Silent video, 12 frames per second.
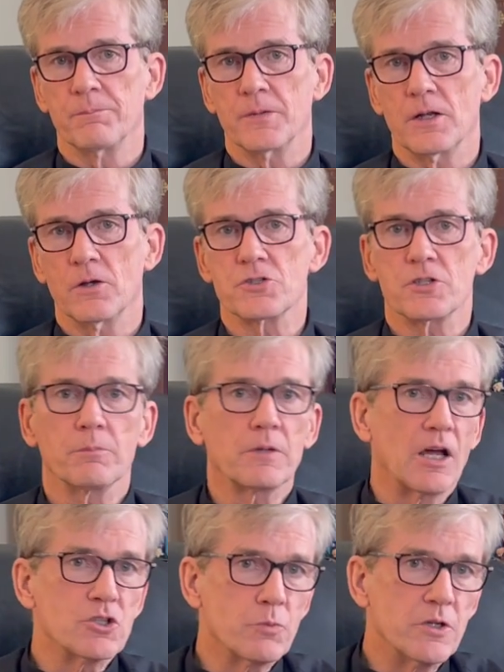You know,
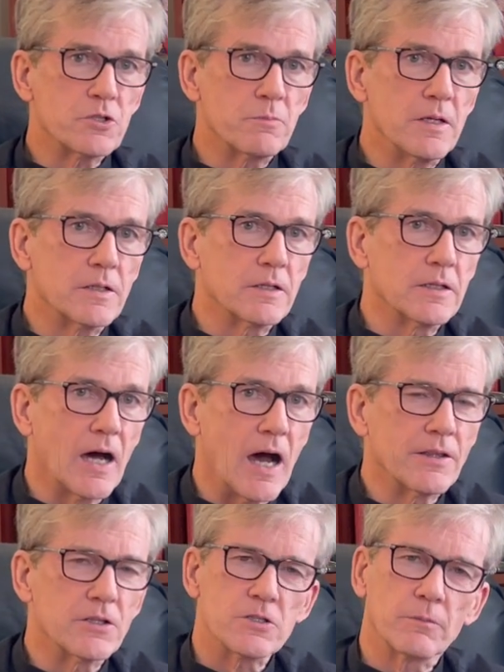sometimes we speak to
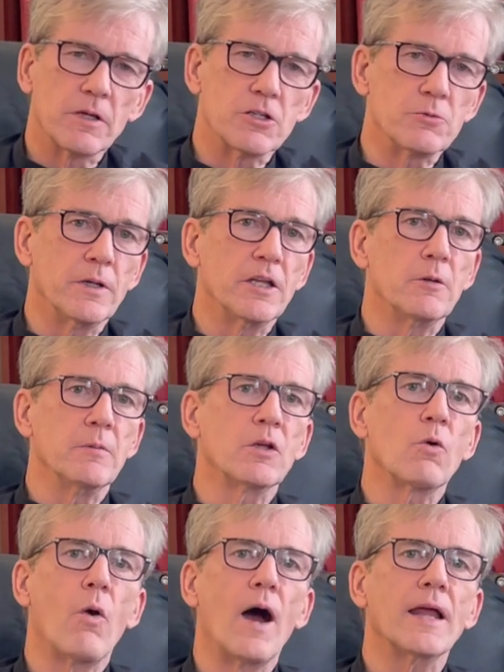God and sometimes we need to be
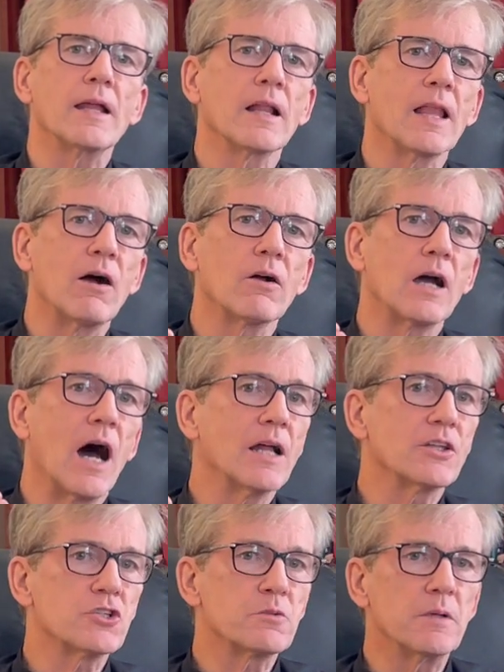quiet and allow
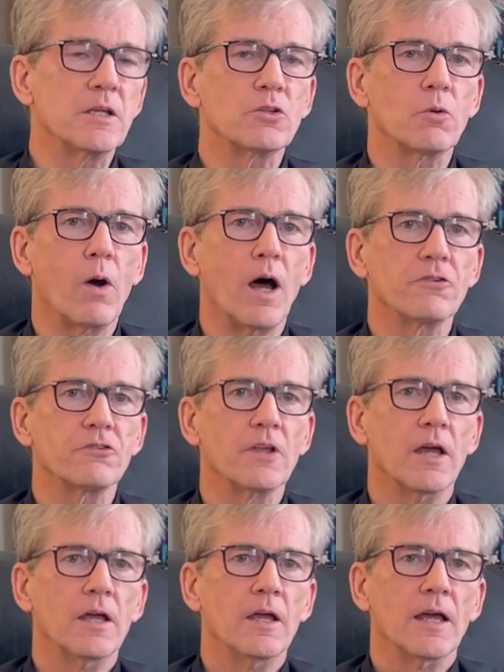God to speak to us.
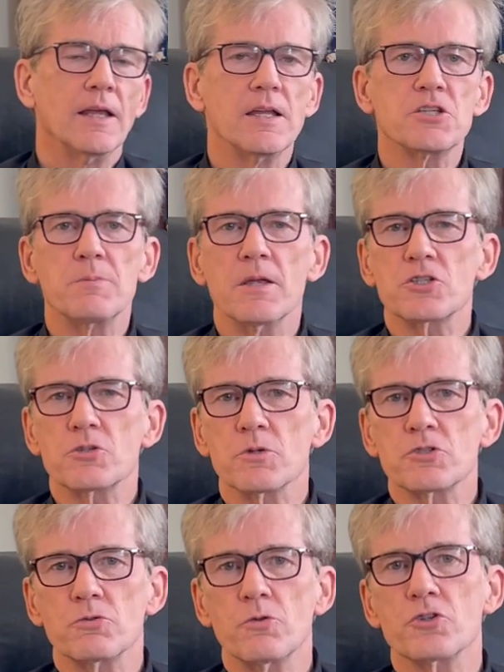And he speaks to
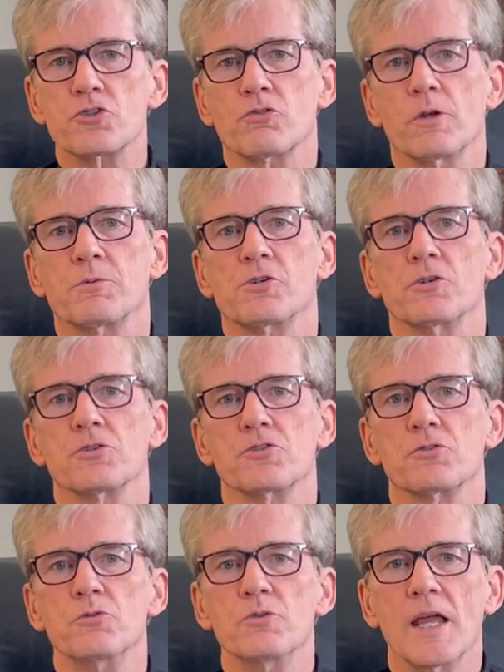us through the scriptures,
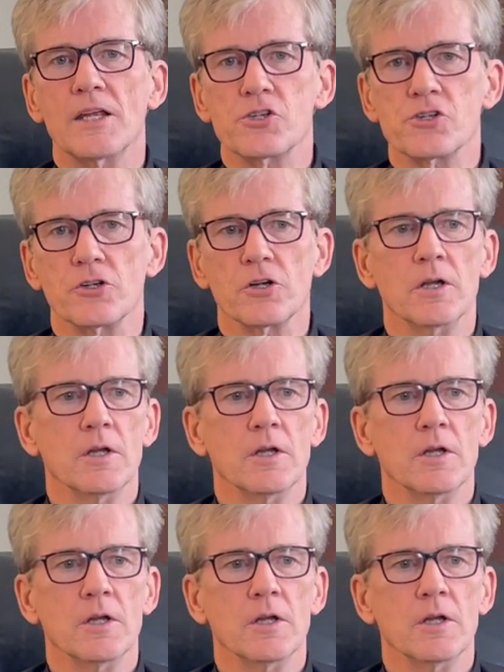through nature.